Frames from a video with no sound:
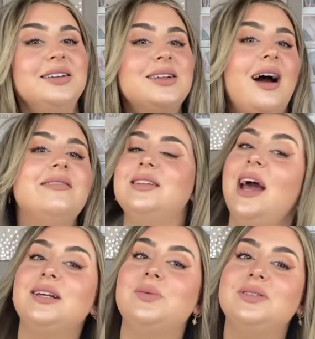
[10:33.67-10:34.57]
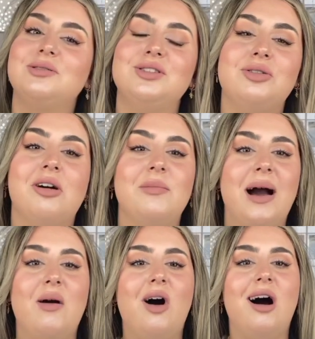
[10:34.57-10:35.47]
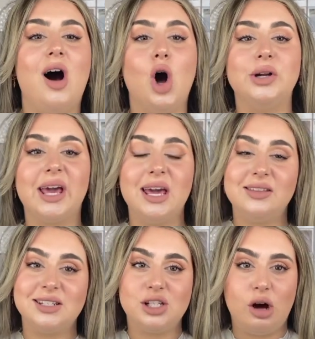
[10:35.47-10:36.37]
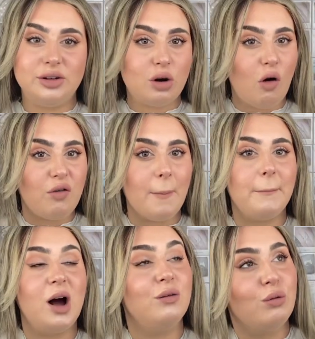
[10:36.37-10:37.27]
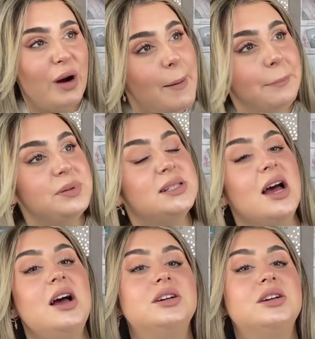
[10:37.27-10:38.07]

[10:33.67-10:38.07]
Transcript: So the next ones I'm gonna be talking about are on either side of my ribs.